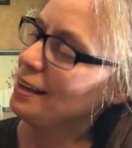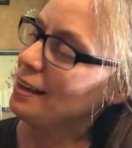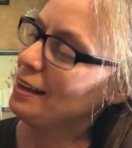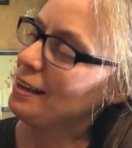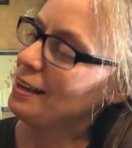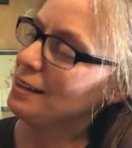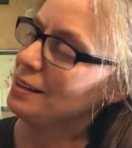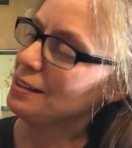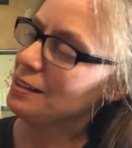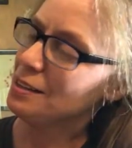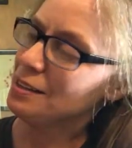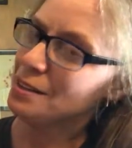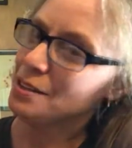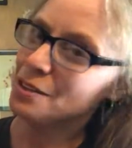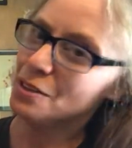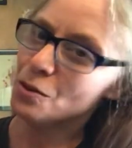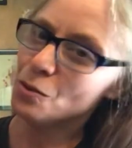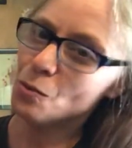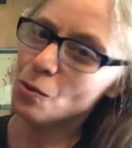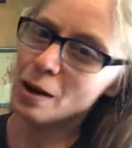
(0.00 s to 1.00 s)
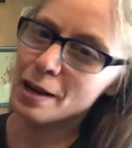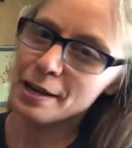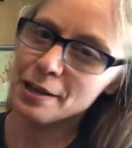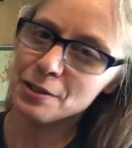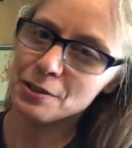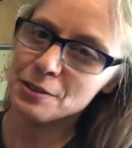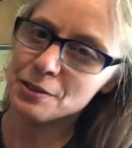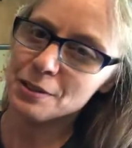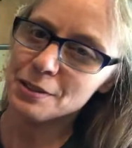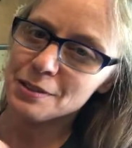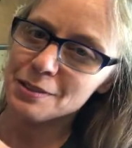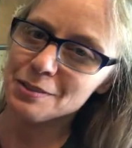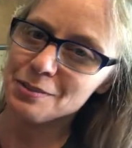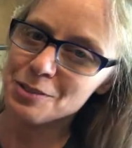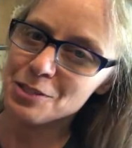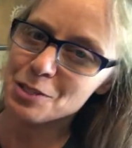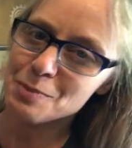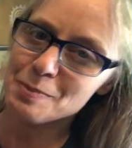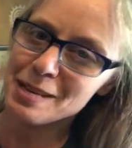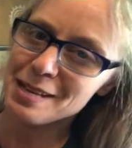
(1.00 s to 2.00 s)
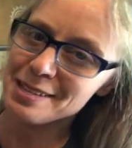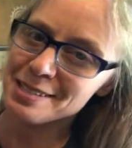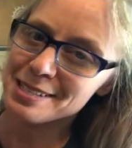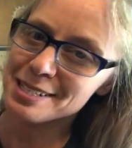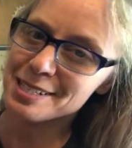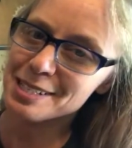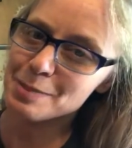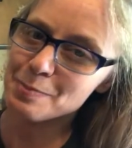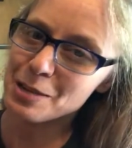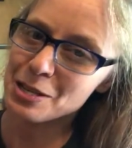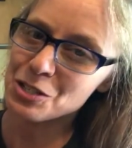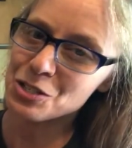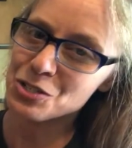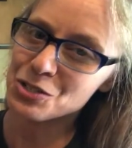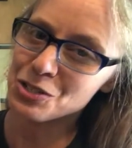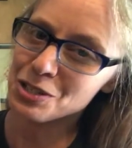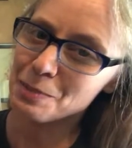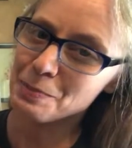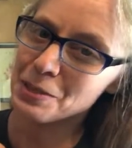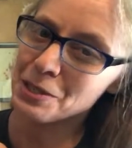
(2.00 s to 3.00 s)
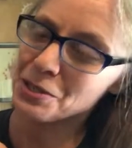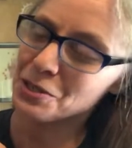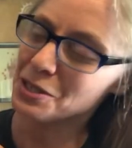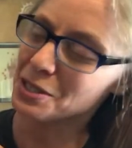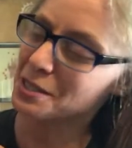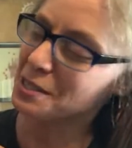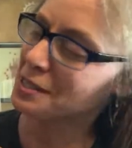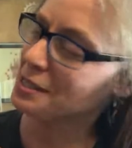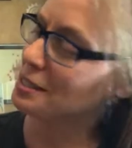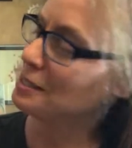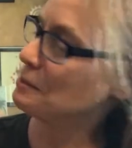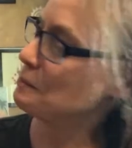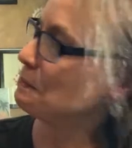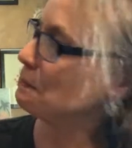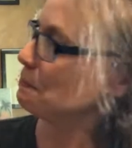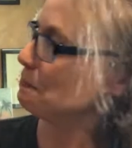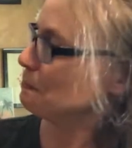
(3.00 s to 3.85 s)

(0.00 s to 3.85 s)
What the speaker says: and the wild, which makes a special appearance.